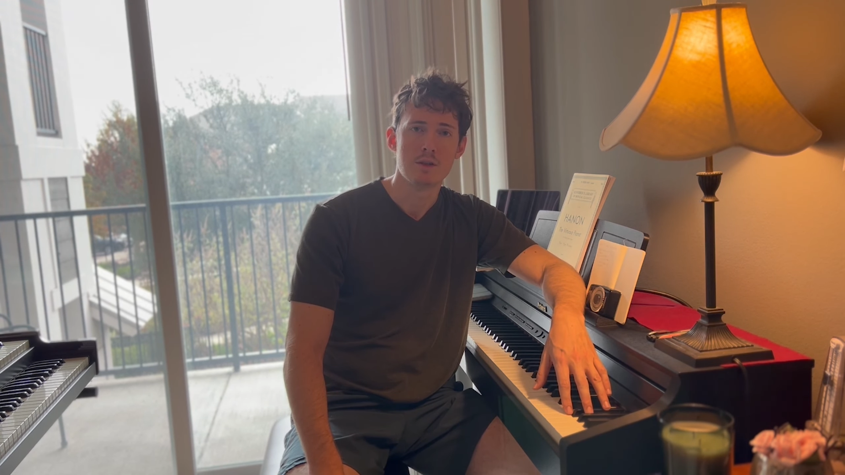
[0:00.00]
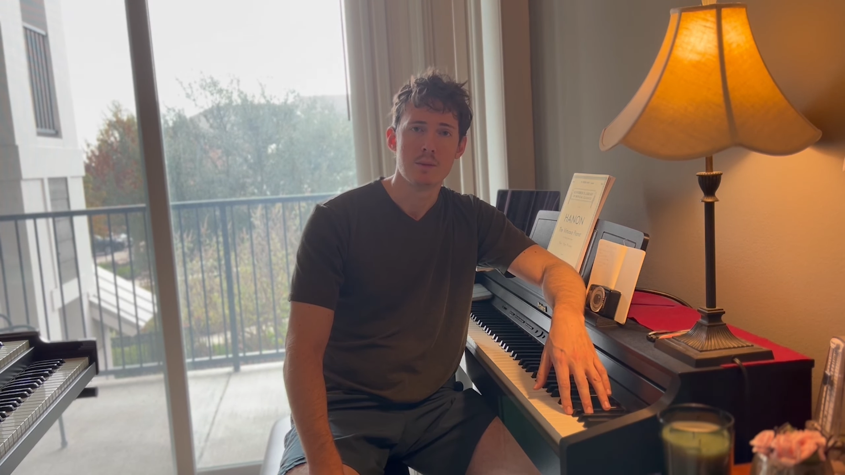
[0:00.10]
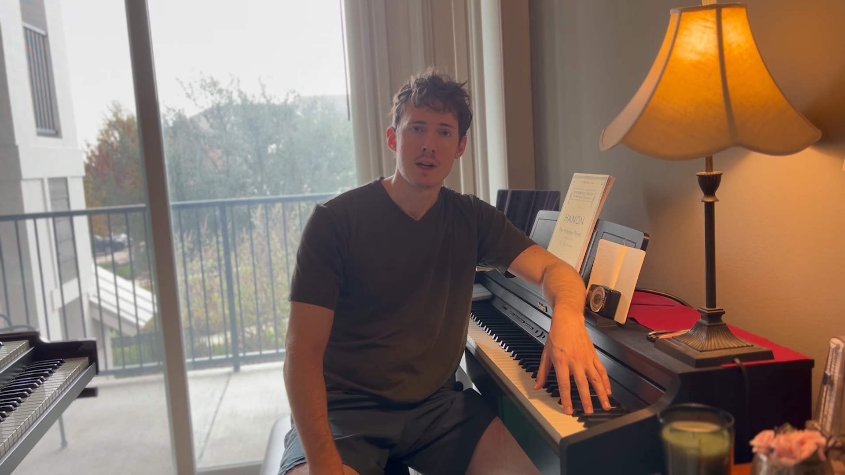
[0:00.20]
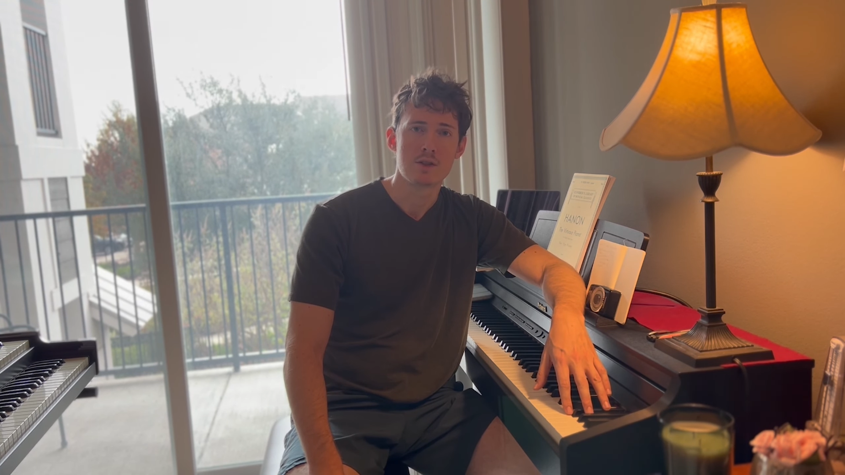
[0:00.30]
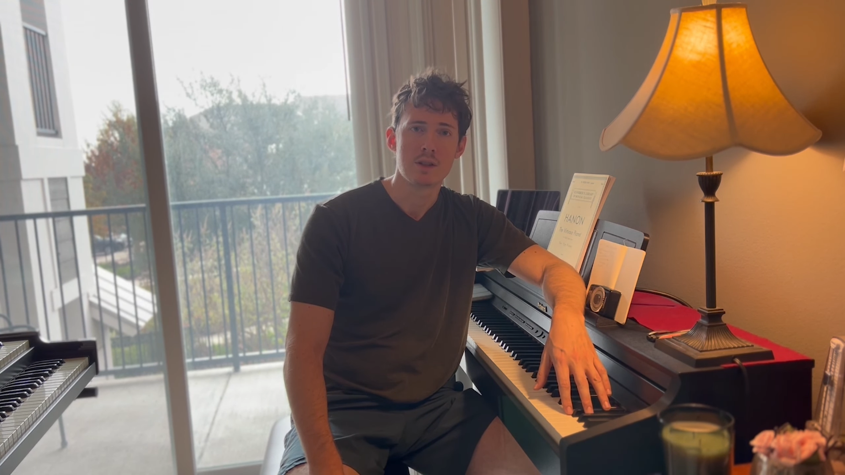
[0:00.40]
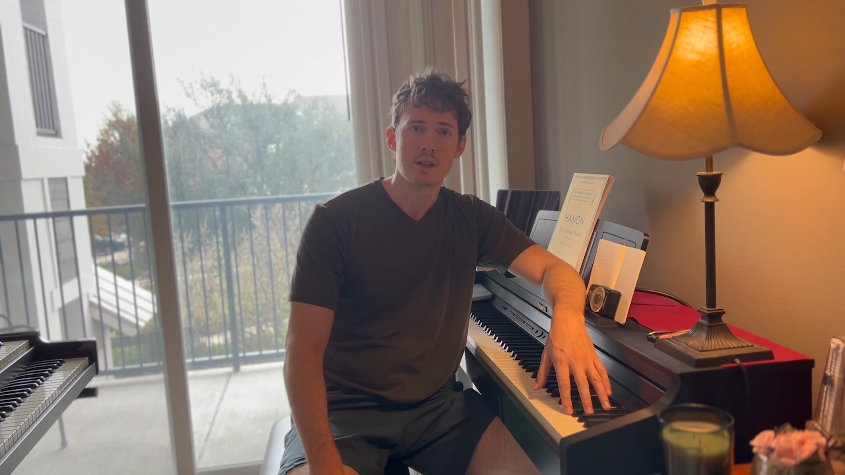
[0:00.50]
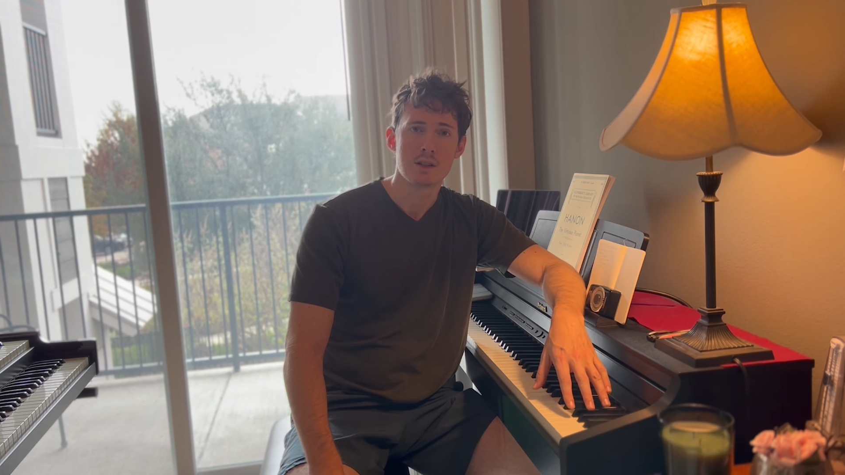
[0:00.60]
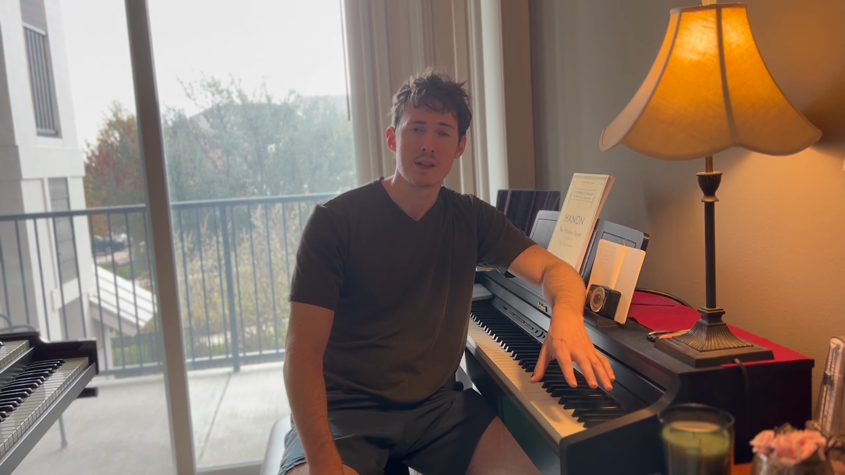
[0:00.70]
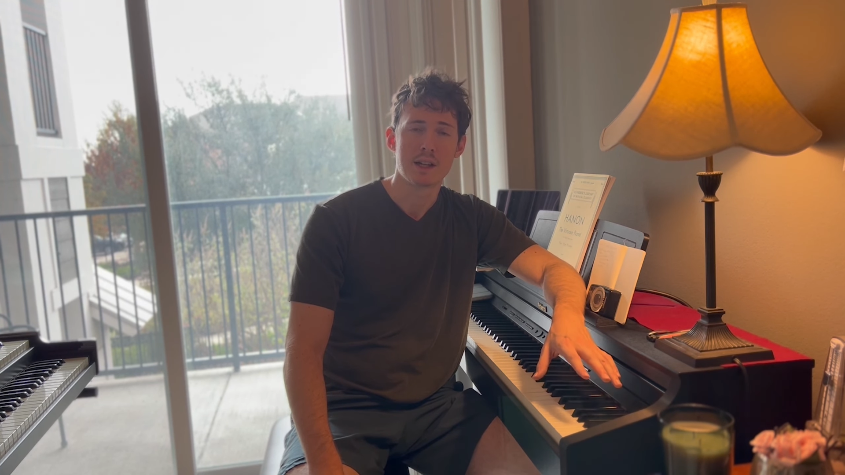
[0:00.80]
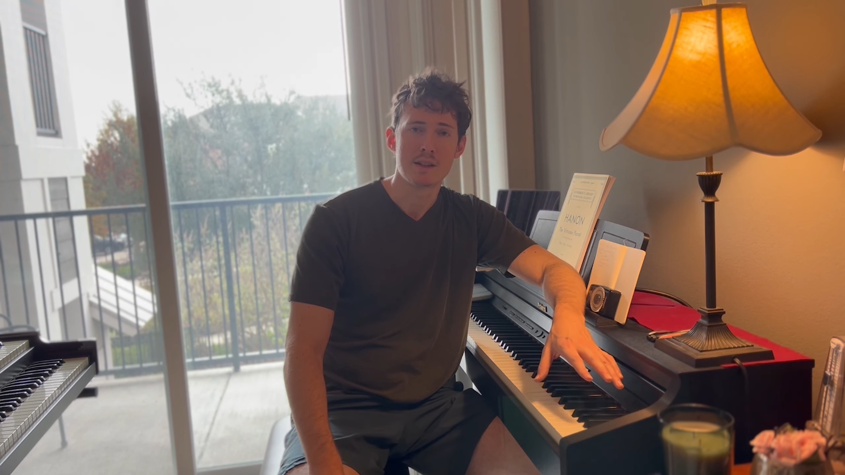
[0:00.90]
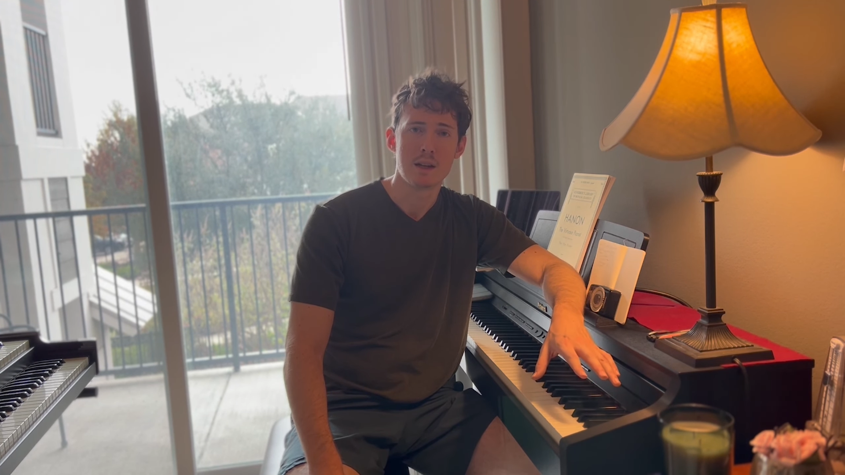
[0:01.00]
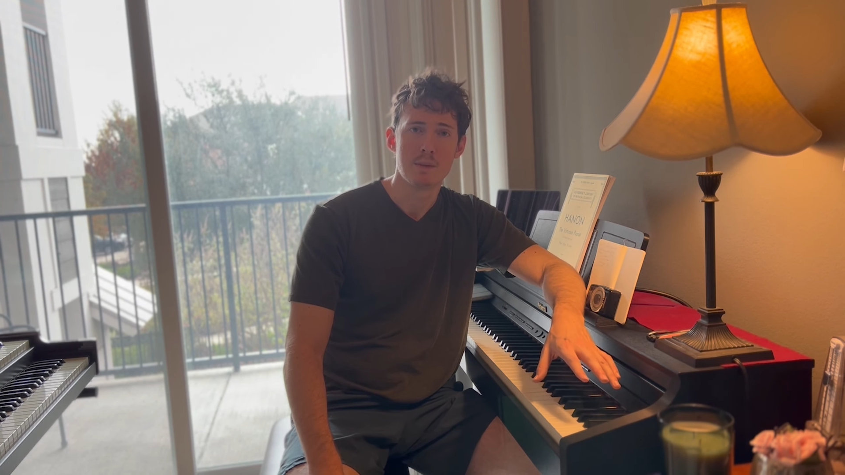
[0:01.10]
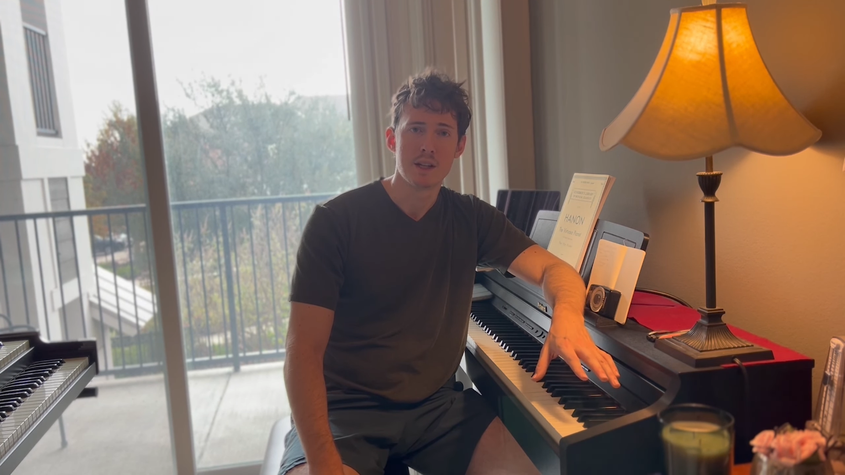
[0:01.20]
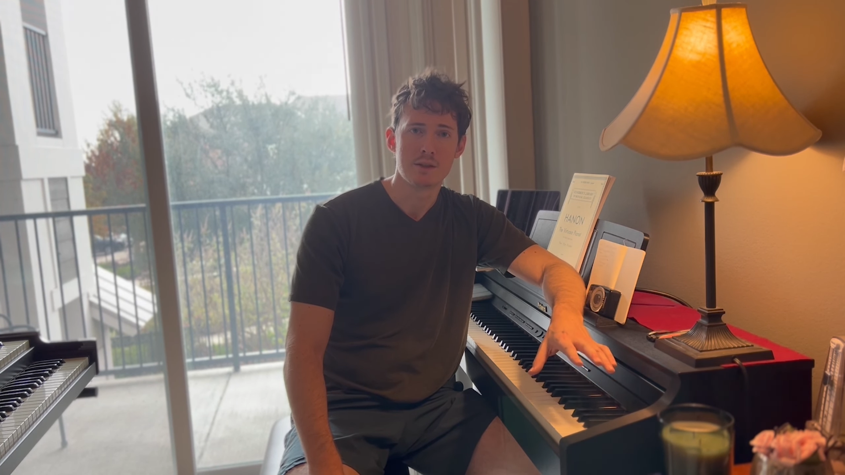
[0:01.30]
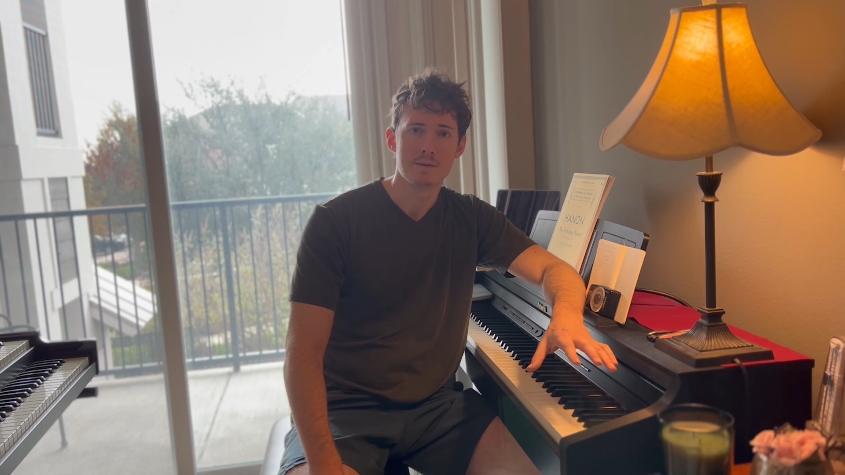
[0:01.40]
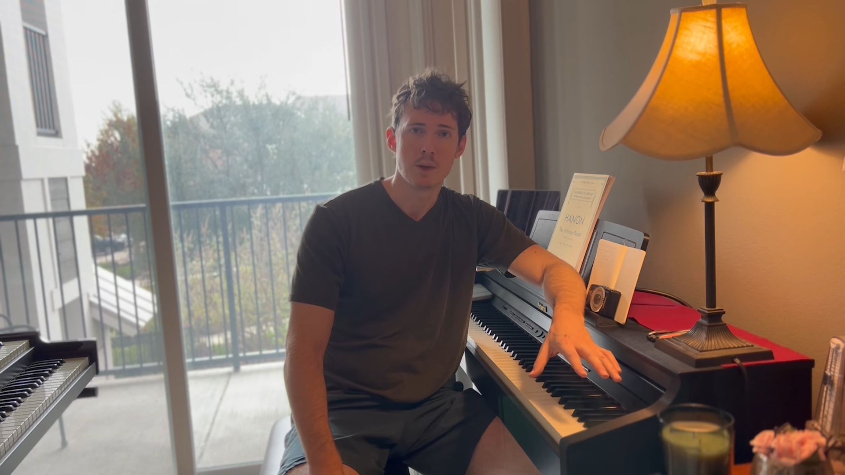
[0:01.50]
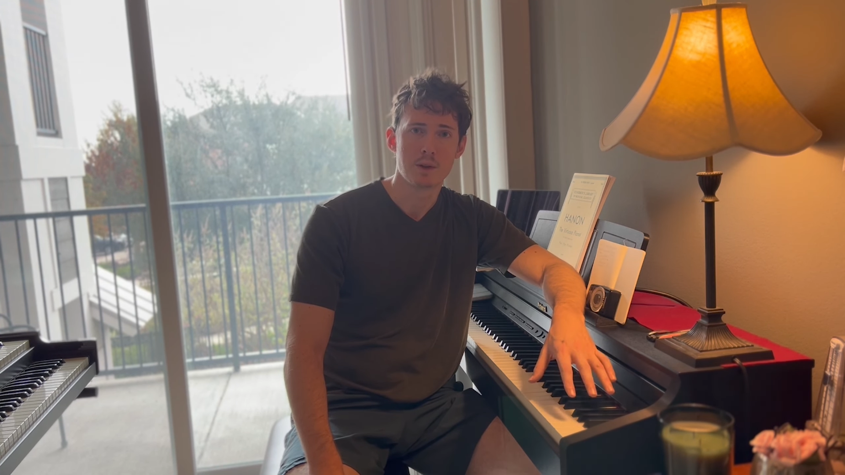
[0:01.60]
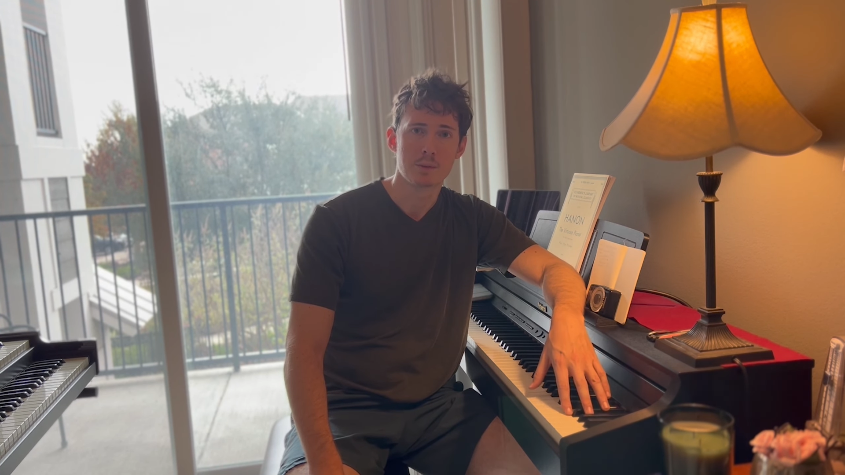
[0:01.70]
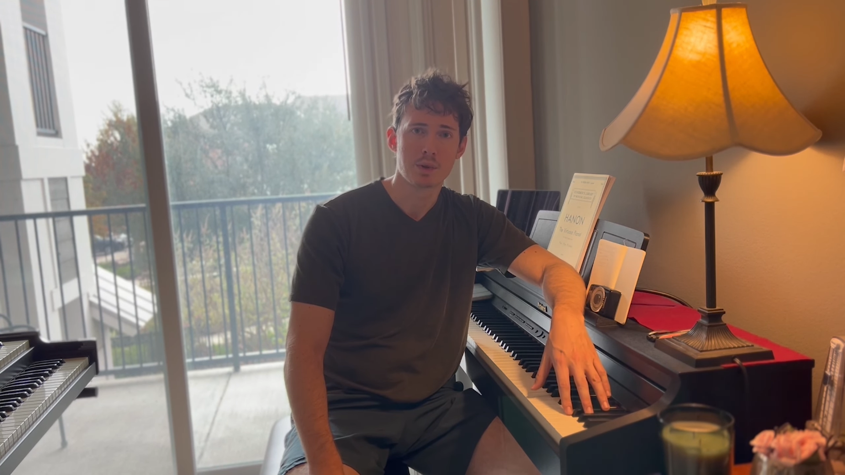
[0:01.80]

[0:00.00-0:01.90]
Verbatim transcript: too much and it'll take 10 minutes of focus